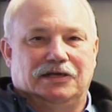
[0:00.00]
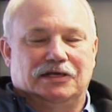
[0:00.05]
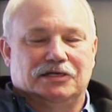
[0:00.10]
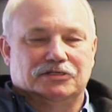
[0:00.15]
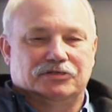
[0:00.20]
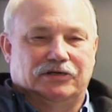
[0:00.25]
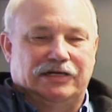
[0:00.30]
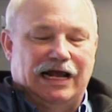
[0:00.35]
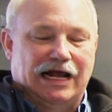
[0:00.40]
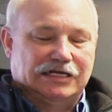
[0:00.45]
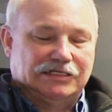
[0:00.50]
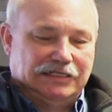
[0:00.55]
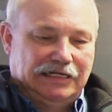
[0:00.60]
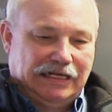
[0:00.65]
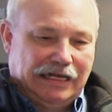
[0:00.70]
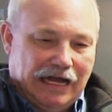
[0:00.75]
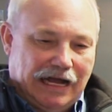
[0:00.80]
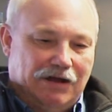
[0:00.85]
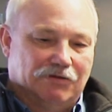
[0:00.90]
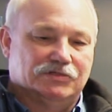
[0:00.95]
So it actually
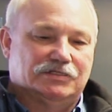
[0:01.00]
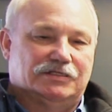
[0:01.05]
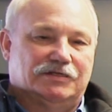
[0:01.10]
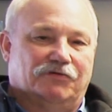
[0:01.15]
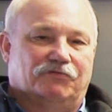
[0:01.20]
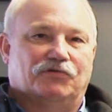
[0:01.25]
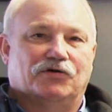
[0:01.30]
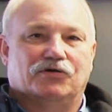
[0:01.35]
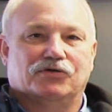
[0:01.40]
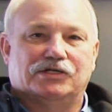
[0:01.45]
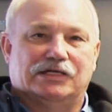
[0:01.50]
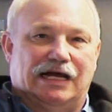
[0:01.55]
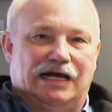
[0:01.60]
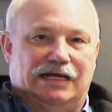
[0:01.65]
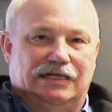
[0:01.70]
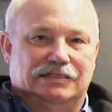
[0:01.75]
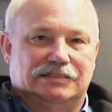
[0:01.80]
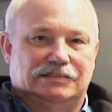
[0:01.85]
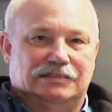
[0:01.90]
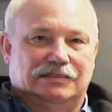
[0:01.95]
counts the
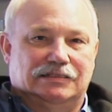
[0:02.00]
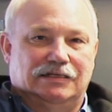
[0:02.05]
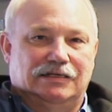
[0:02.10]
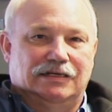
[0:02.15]
photons.